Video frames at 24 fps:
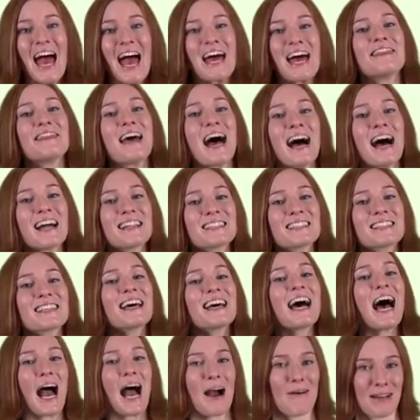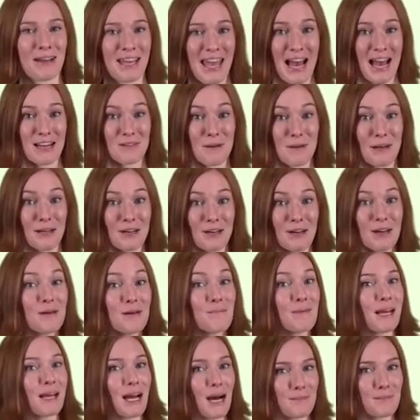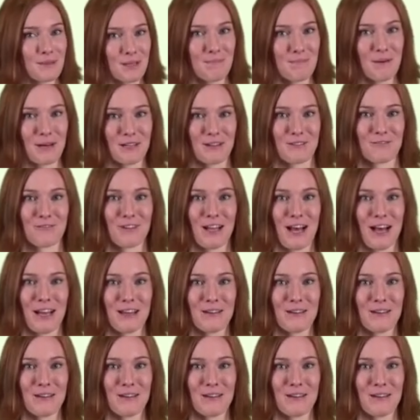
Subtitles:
And that's How a caterpillar becomes a butterfly.